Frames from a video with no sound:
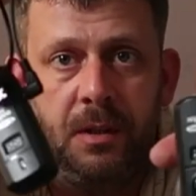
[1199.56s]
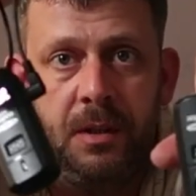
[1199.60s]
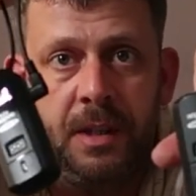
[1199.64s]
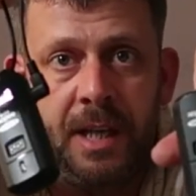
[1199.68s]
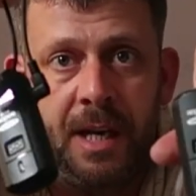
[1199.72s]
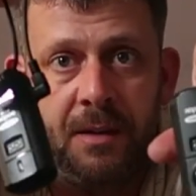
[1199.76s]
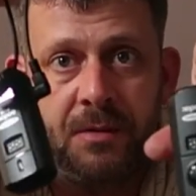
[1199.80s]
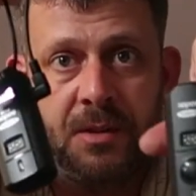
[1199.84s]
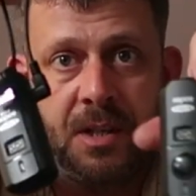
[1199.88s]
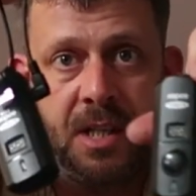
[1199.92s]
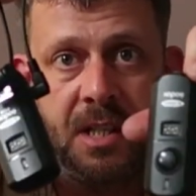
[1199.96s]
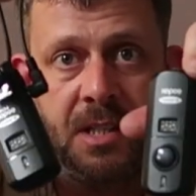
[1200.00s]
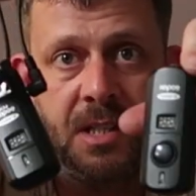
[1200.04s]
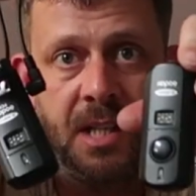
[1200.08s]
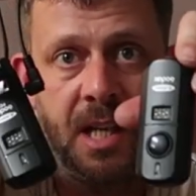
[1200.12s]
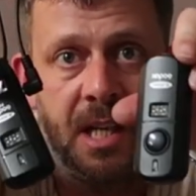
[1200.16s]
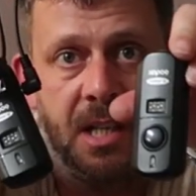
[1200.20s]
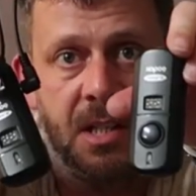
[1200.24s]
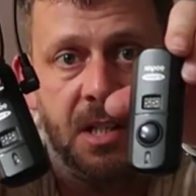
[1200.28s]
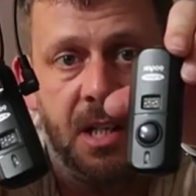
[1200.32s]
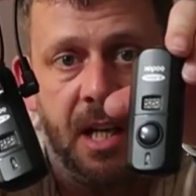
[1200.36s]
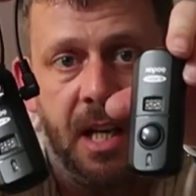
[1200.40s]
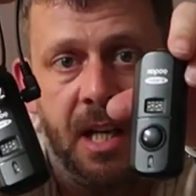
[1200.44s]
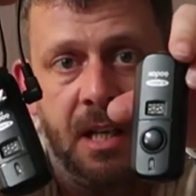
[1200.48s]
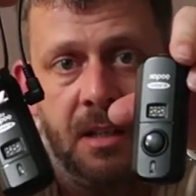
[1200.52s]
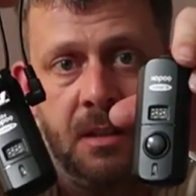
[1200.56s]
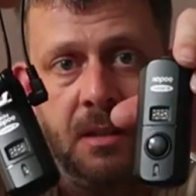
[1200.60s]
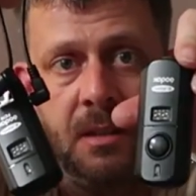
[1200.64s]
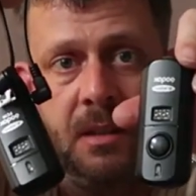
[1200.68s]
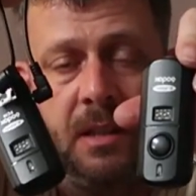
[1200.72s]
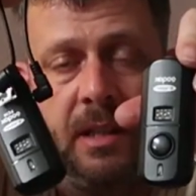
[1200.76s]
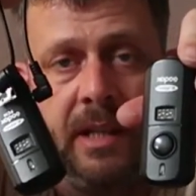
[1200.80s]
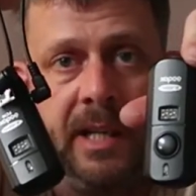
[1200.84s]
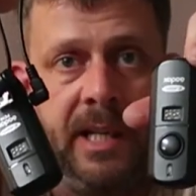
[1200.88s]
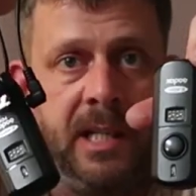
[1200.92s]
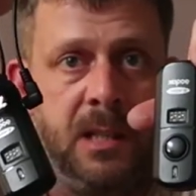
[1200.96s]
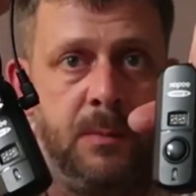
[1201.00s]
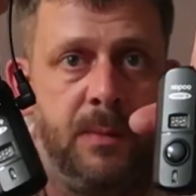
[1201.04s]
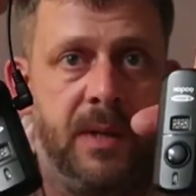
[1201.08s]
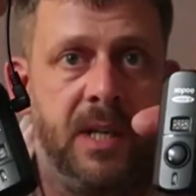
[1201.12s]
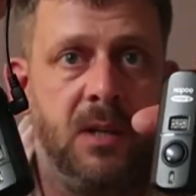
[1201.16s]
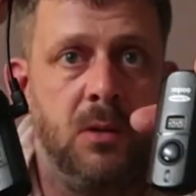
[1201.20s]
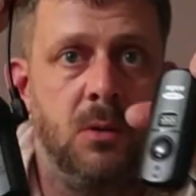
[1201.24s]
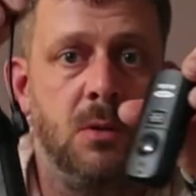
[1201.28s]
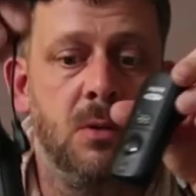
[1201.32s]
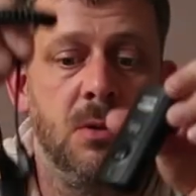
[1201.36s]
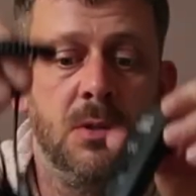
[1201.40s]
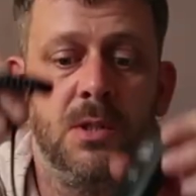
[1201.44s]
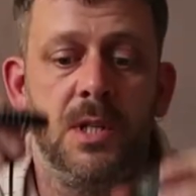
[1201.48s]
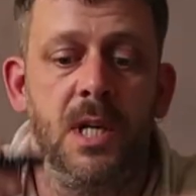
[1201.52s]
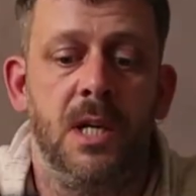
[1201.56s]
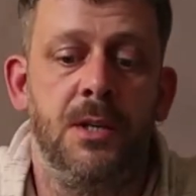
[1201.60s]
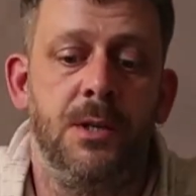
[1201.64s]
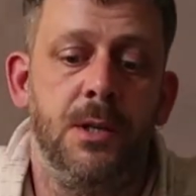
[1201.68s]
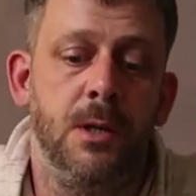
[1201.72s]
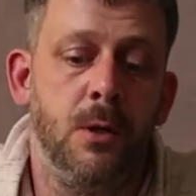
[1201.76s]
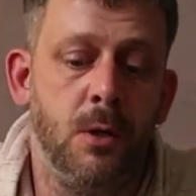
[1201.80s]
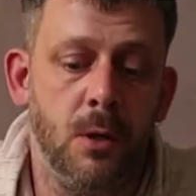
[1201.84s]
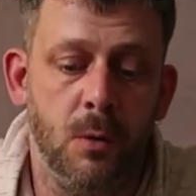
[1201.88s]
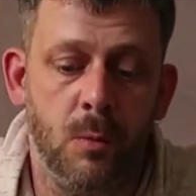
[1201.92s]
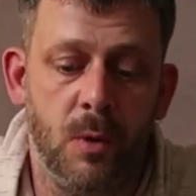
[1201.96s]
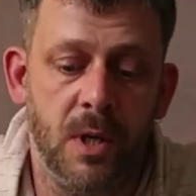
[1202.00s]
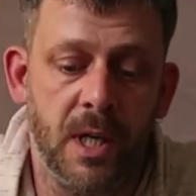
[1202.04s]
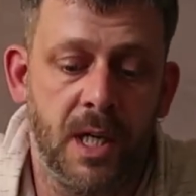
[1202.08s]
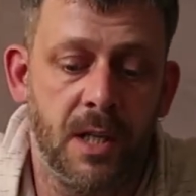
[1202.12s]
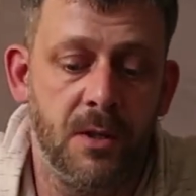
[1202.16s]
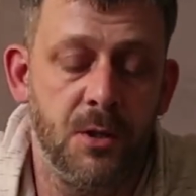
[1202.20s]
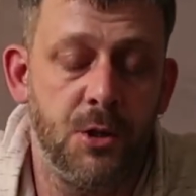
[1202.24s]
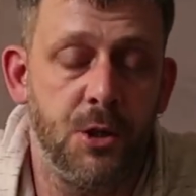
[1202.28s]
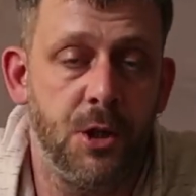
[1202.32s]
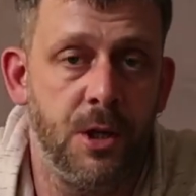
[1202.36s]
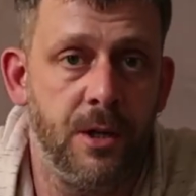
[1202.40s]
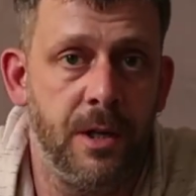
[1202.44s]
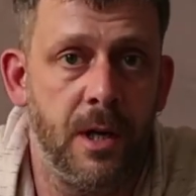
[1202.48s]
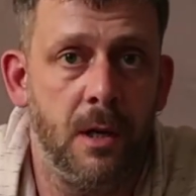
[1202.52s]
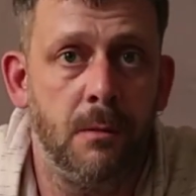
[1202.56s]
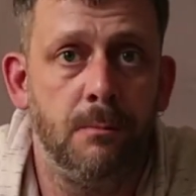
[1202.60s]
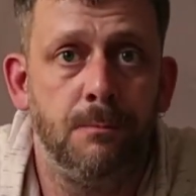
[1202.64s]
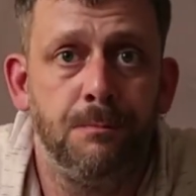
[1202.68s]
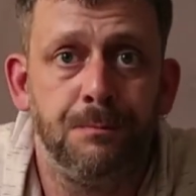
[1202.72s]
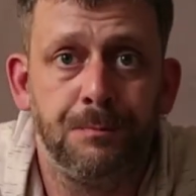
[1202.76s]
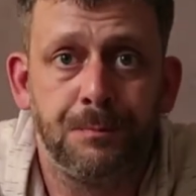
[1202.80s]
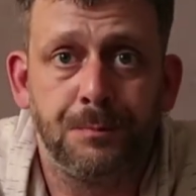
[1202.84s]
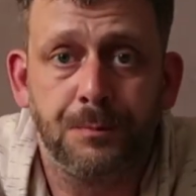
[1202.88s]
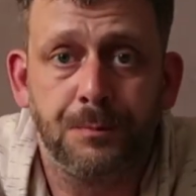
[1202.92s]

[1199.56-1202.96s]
the FC16 is because I do work in the studio,